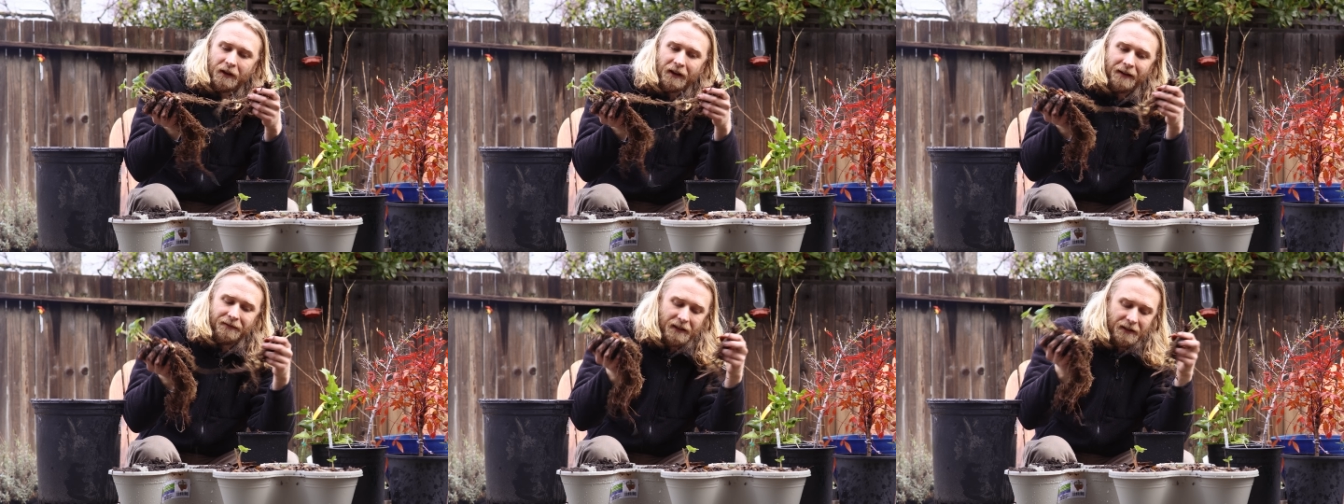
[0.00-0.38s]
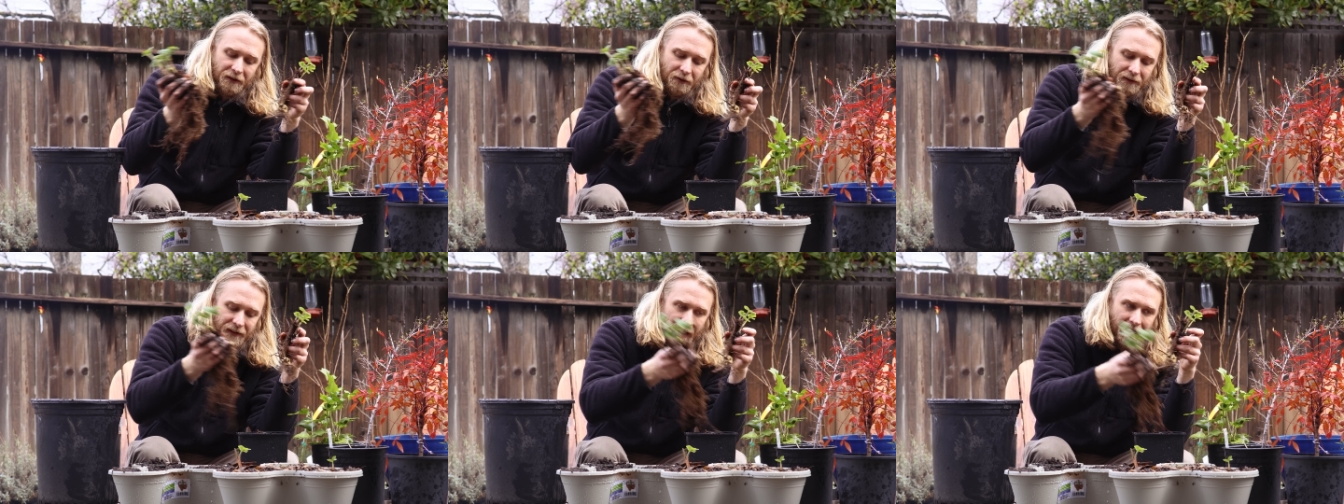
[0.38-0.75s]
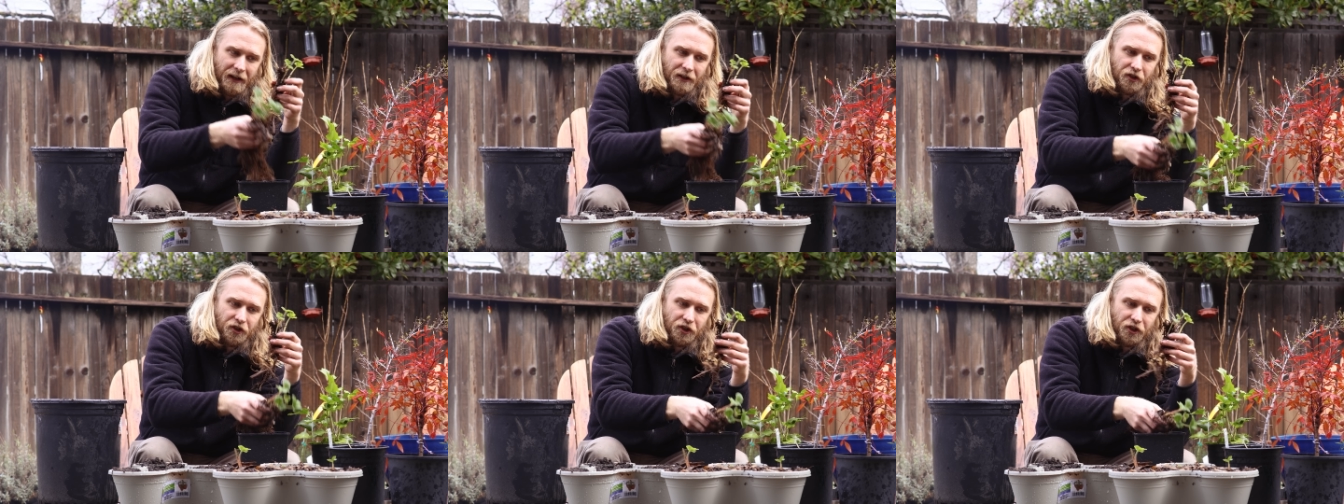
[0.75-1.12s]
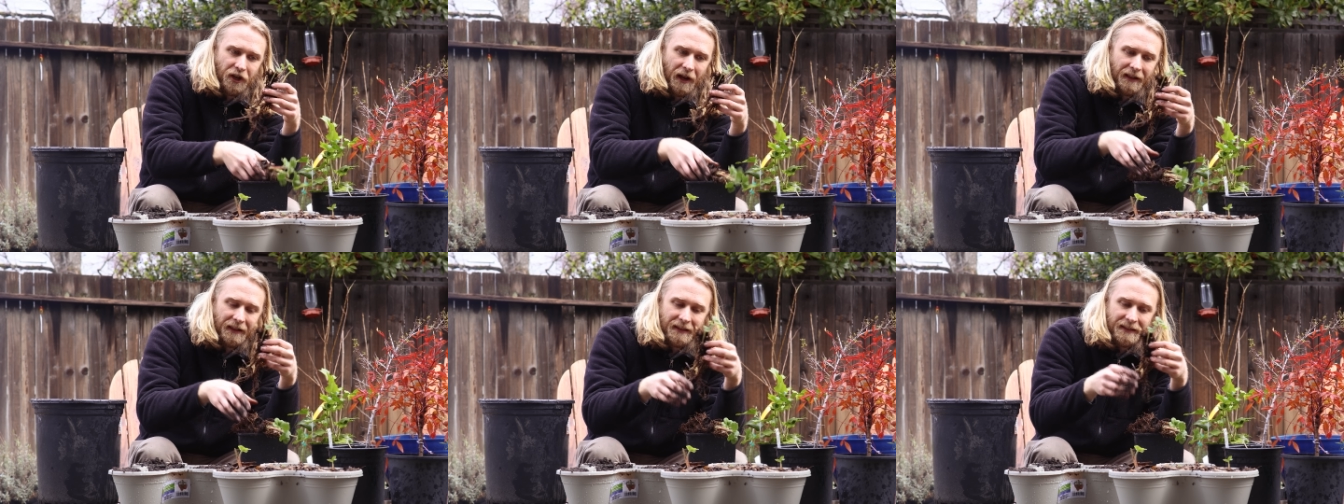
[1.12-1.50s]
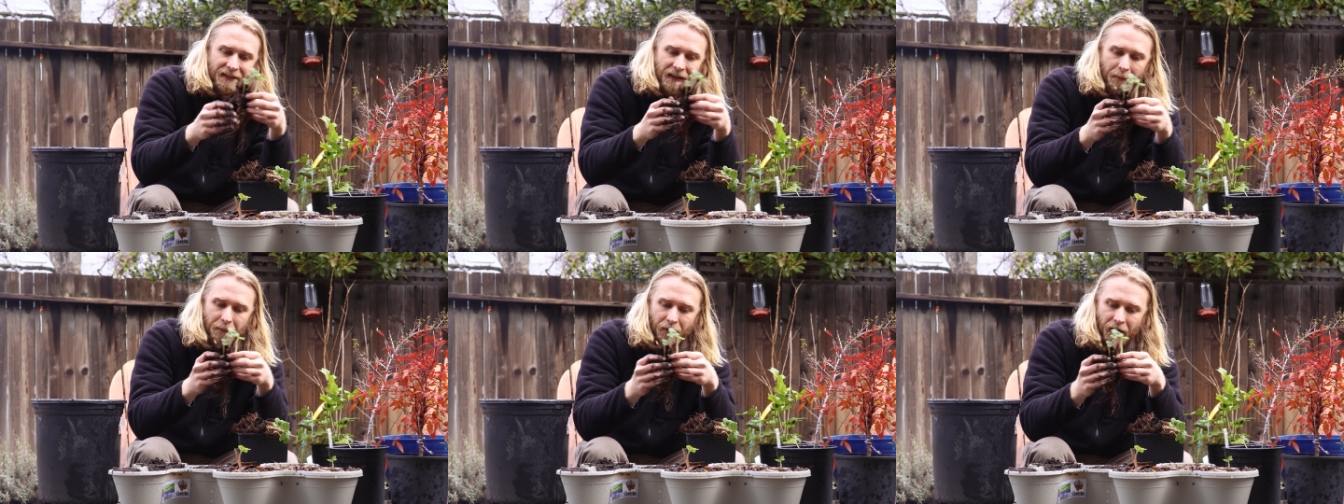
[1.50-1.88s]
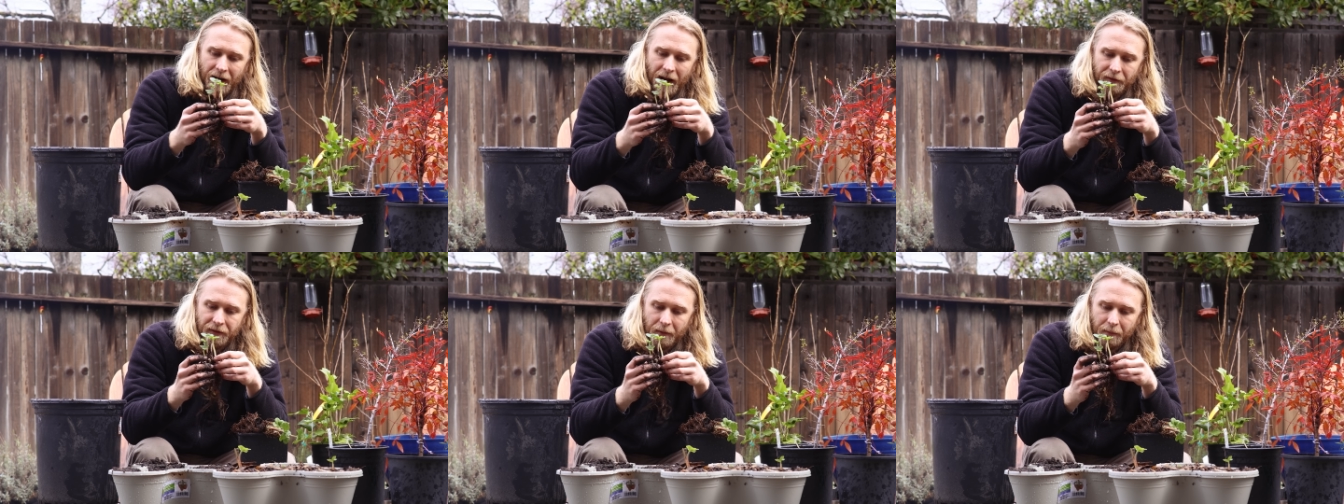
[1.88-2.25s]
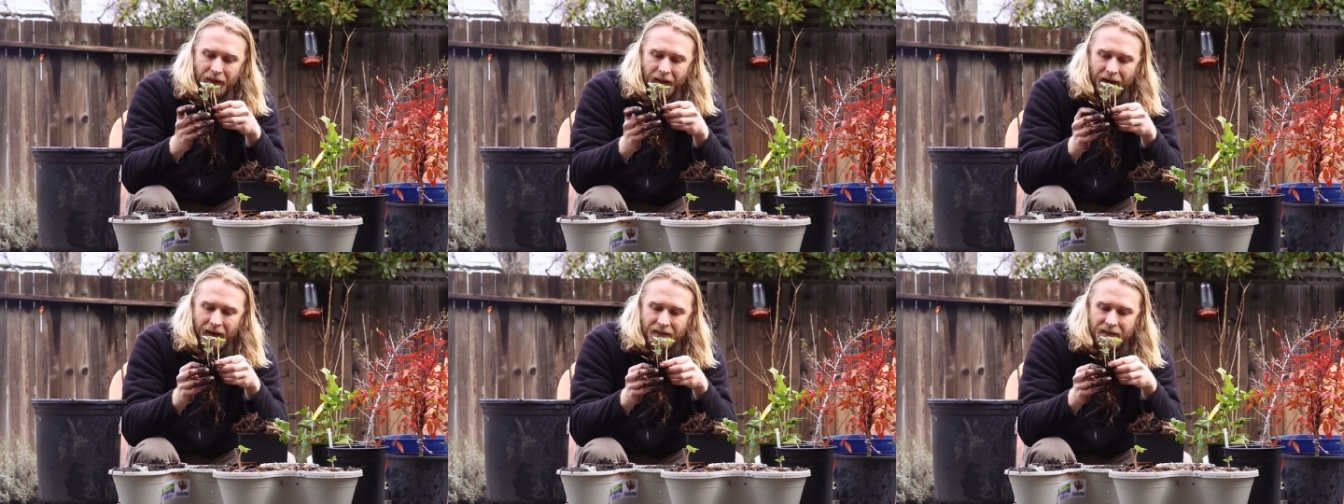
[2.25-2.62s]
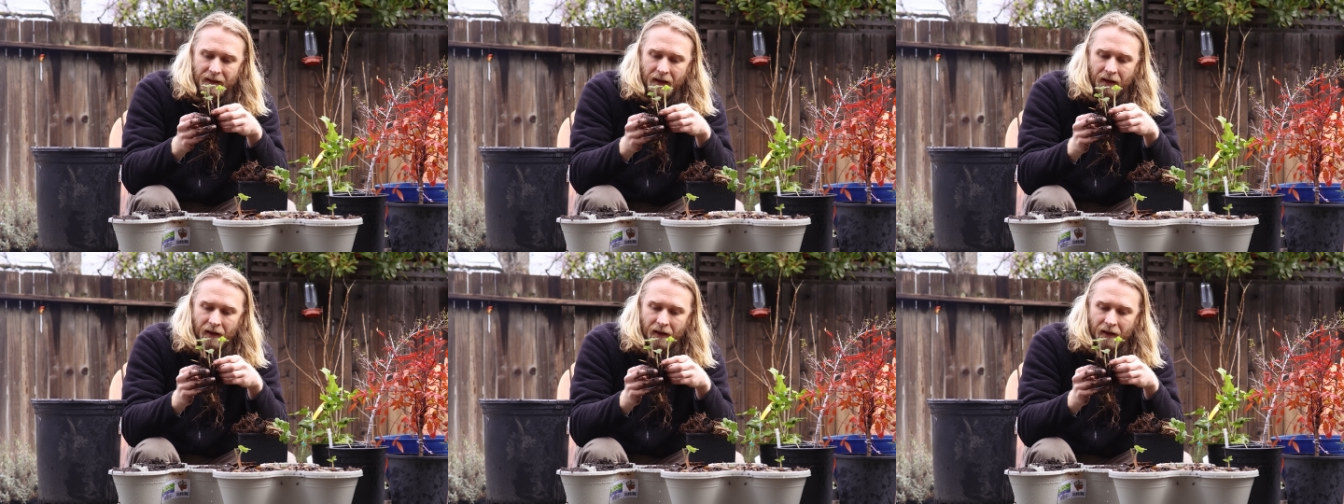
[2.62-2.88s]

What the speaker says: what you have to do is kind of gently separate out the plants.